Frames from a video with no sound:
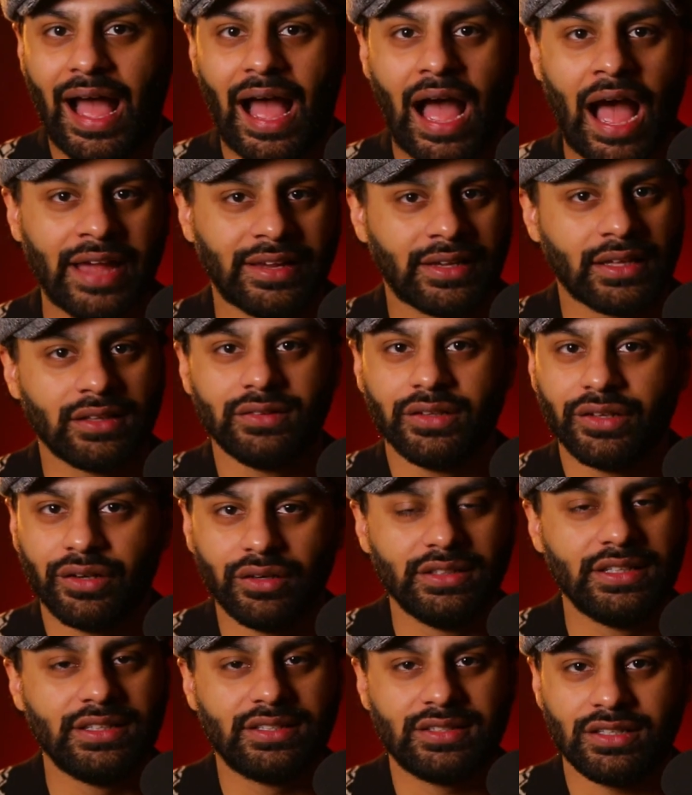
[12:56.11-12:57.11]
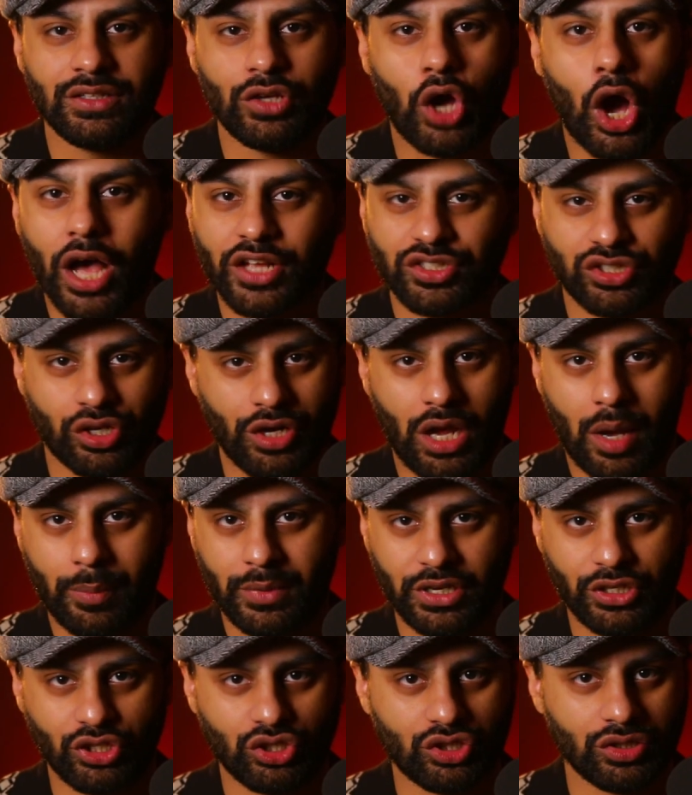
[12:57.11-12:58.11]
I can literally see Oscar
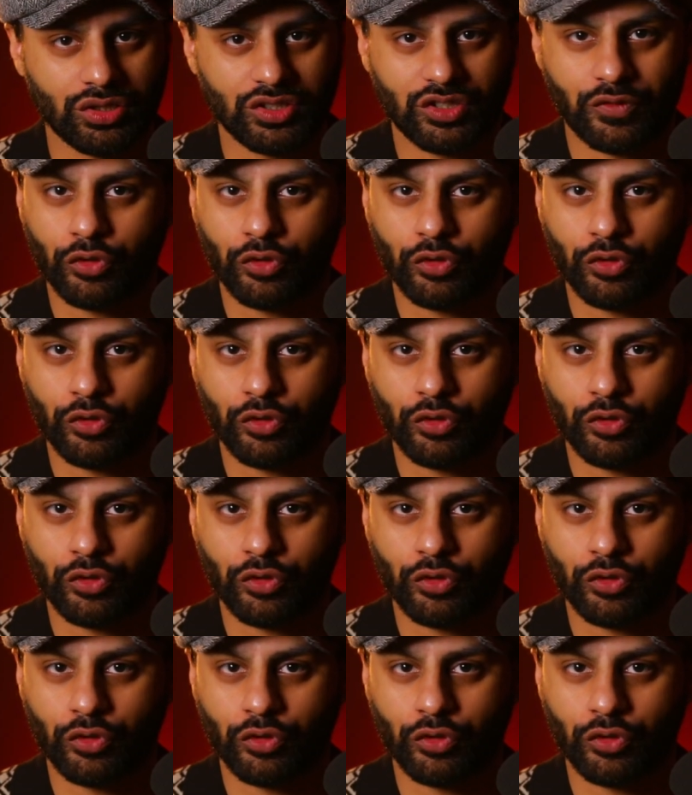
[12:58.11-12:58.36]
nominations